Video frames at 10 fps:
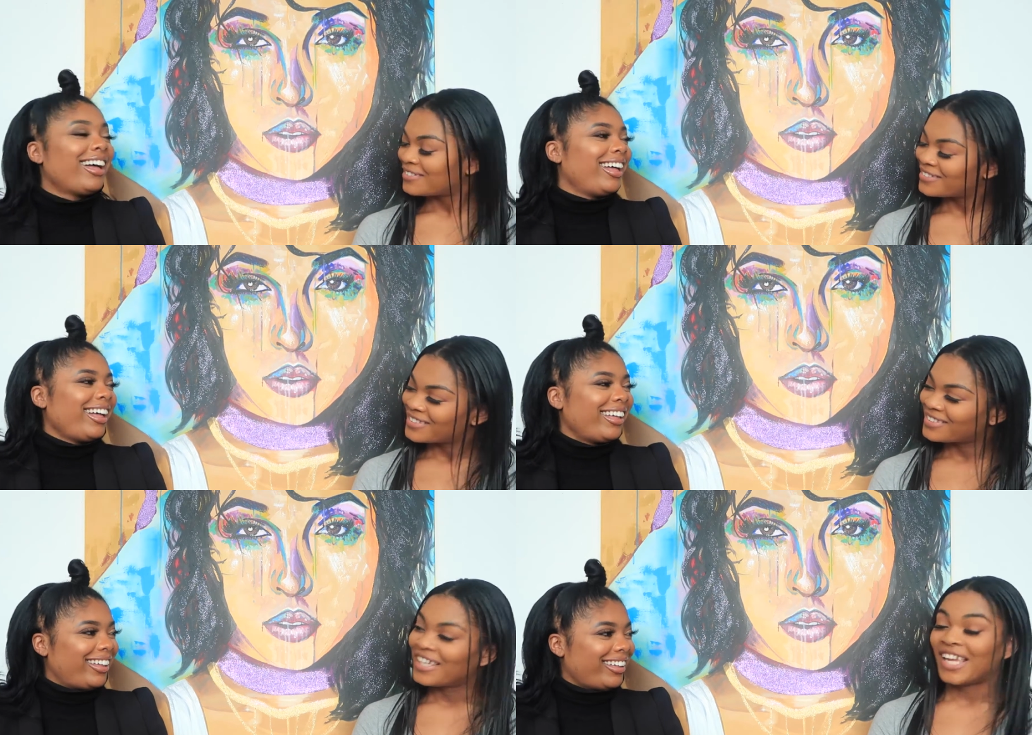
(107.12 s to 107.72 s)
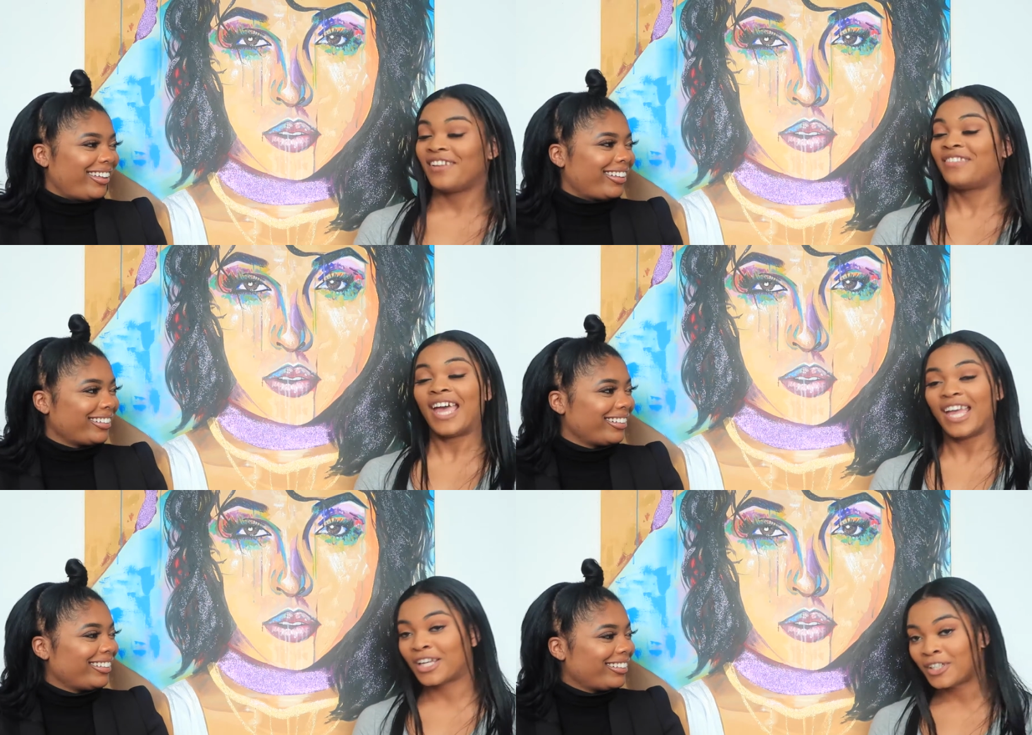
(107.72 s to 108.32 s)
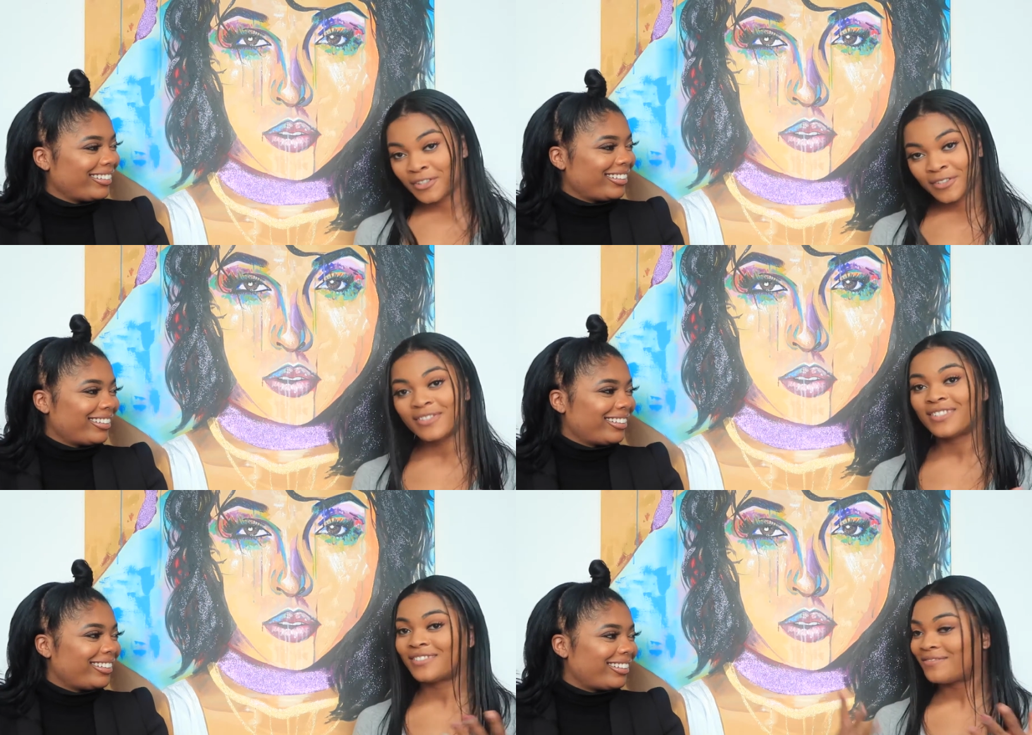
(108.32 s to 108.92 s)
Speaker 1: and then that
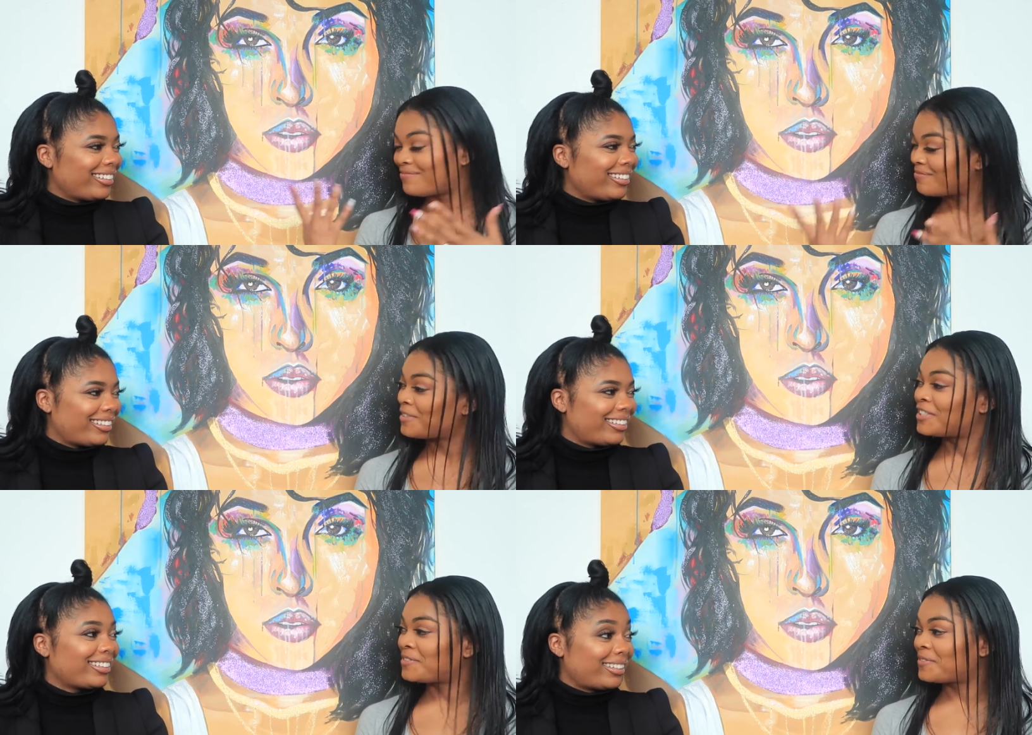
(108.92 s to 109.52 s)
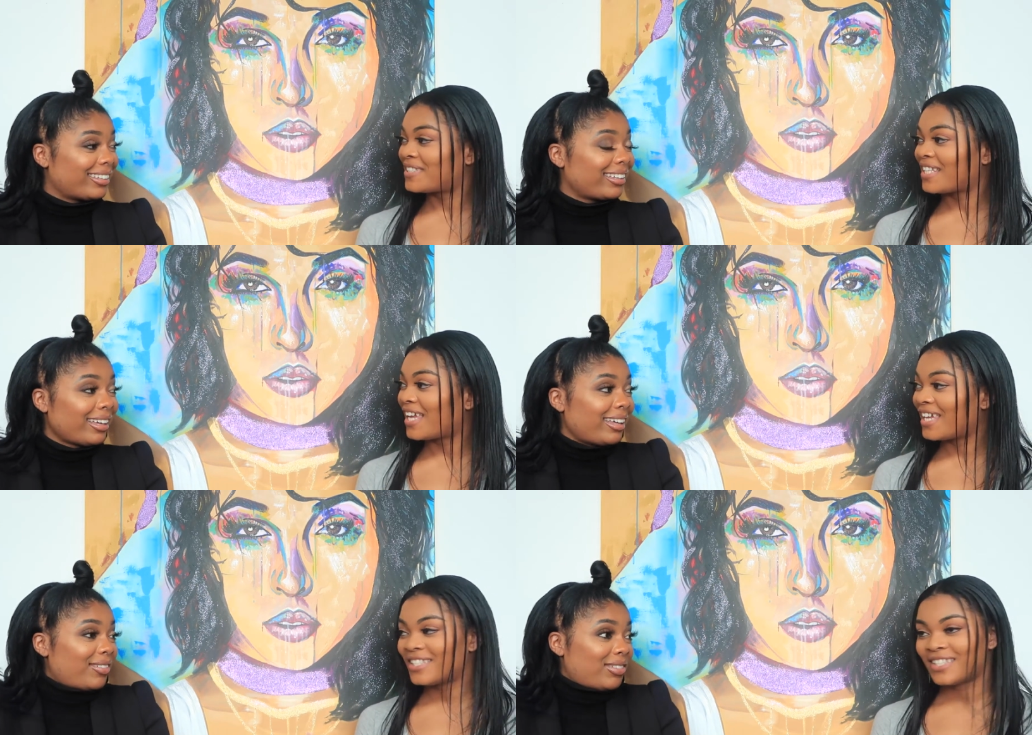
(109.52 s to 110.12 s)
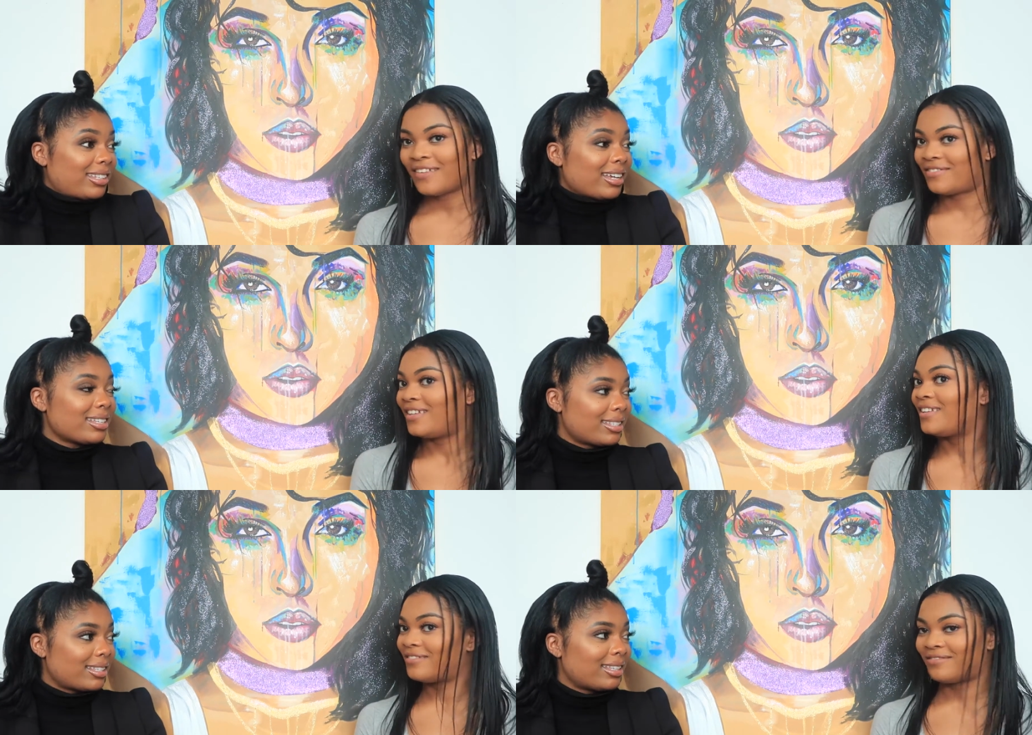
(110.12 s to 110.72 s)
includes what you was saying. Yeah,
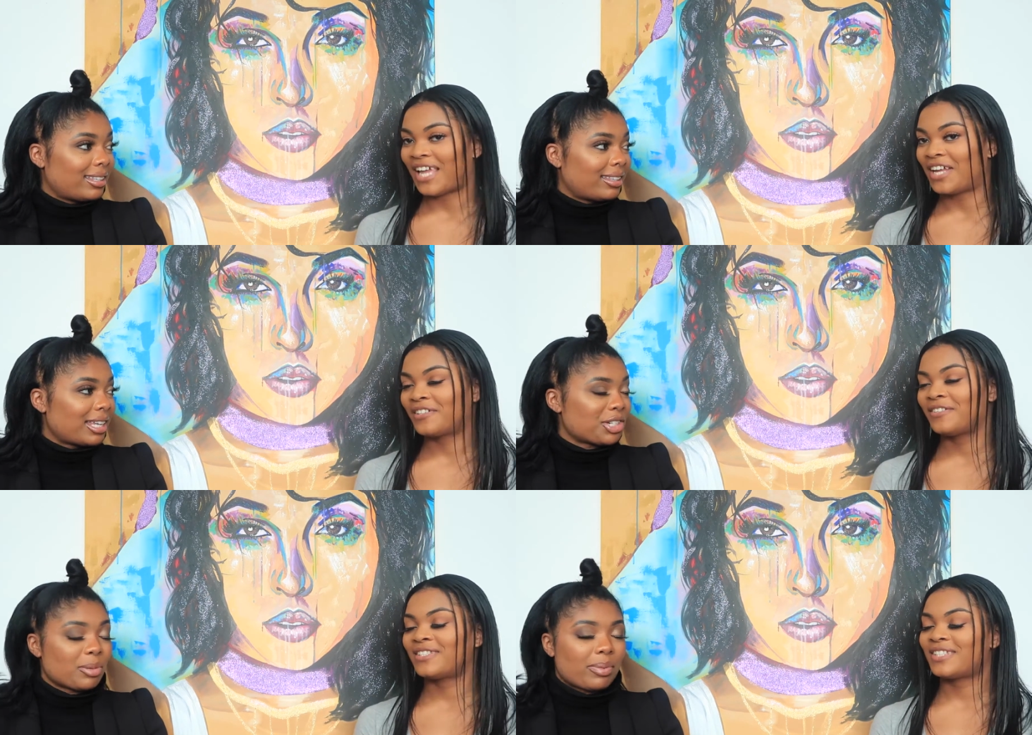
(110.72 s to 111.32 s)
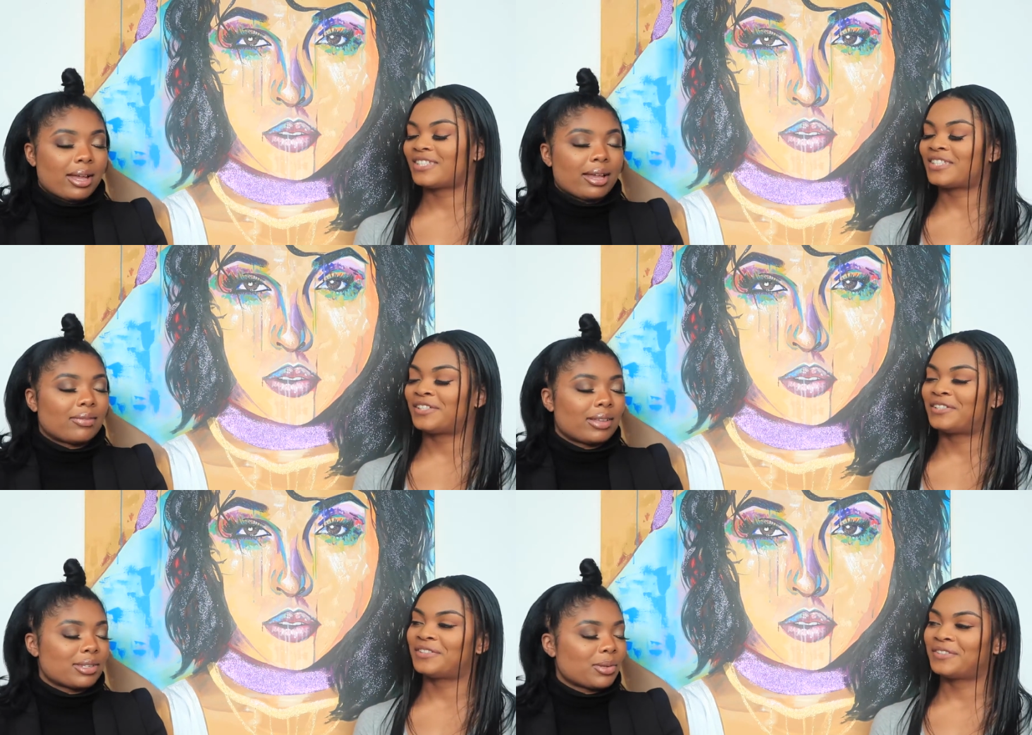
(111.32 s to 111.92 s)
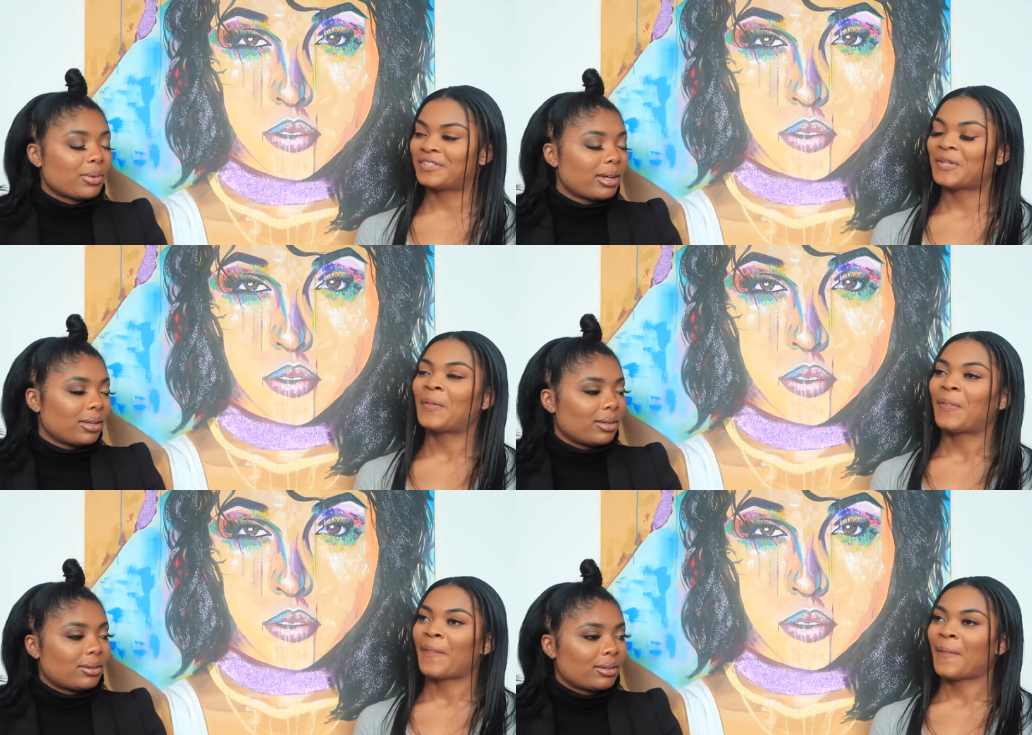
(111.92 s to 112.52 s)
husband, that that's your path. That's the way
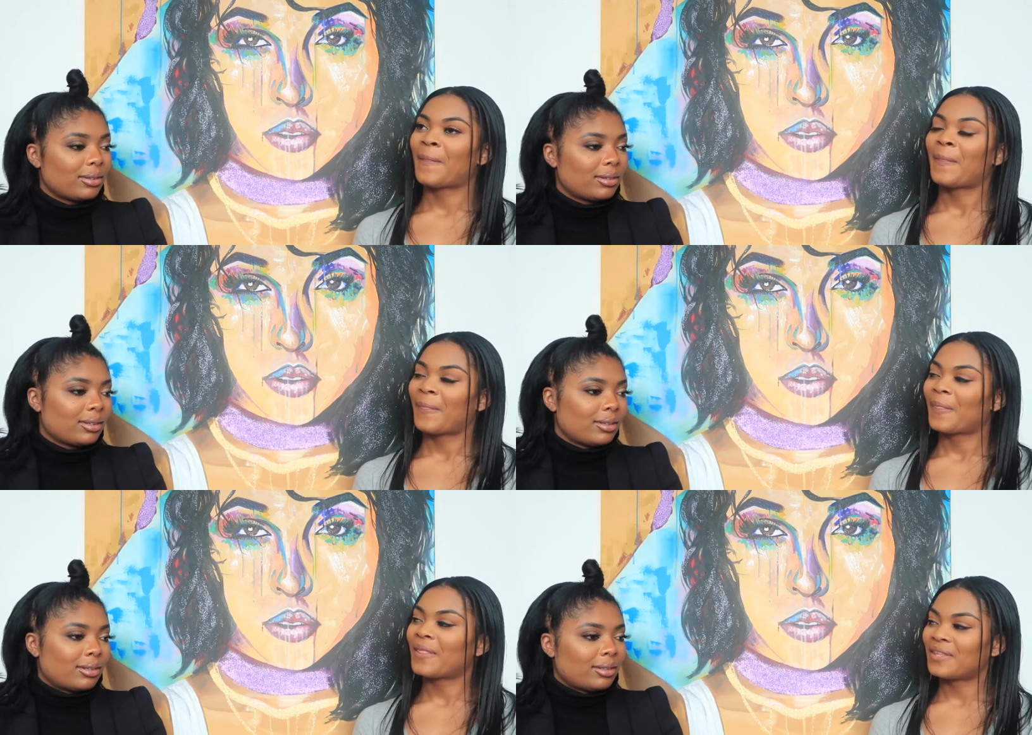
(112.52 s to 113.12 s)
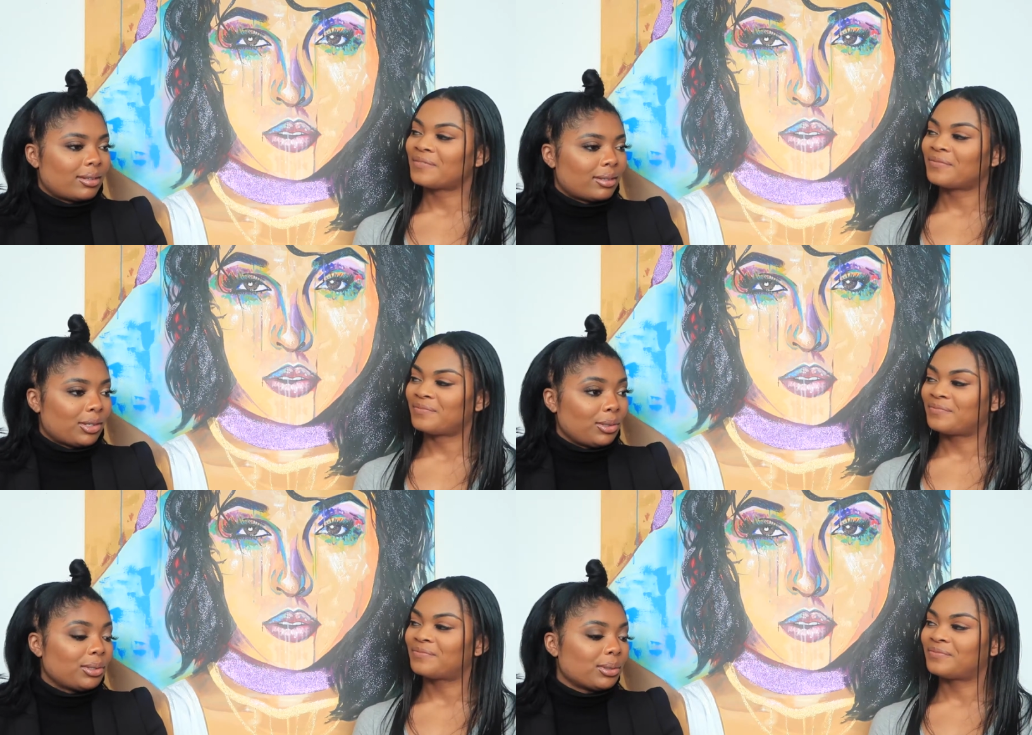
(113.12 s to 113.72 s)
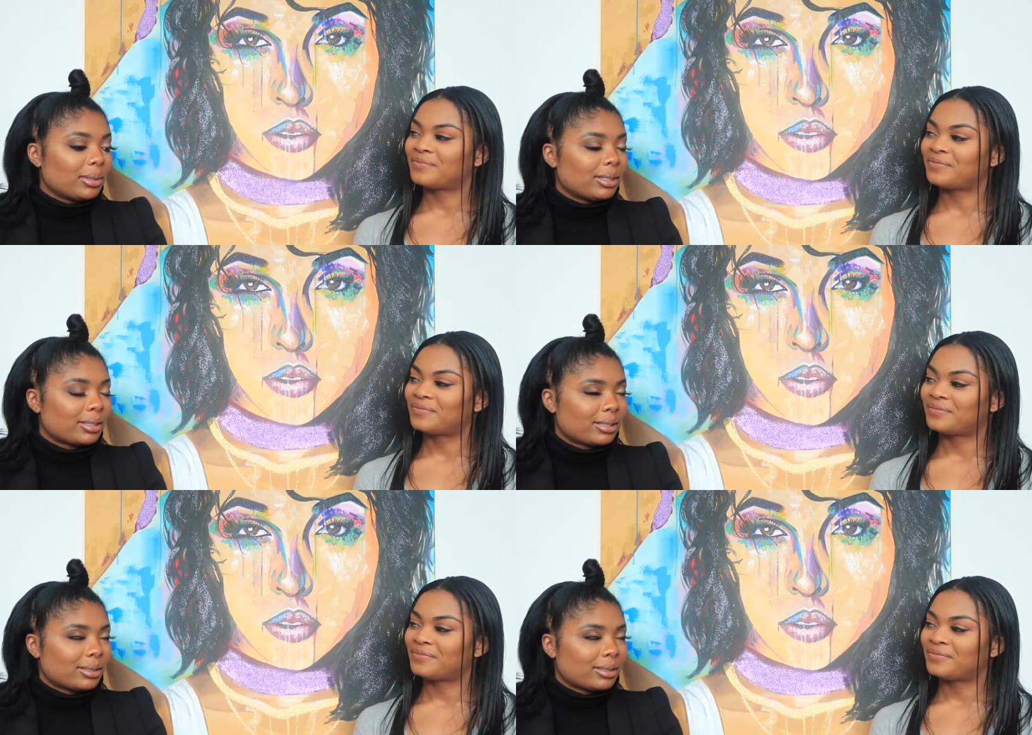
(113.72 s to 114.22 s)
you you do it.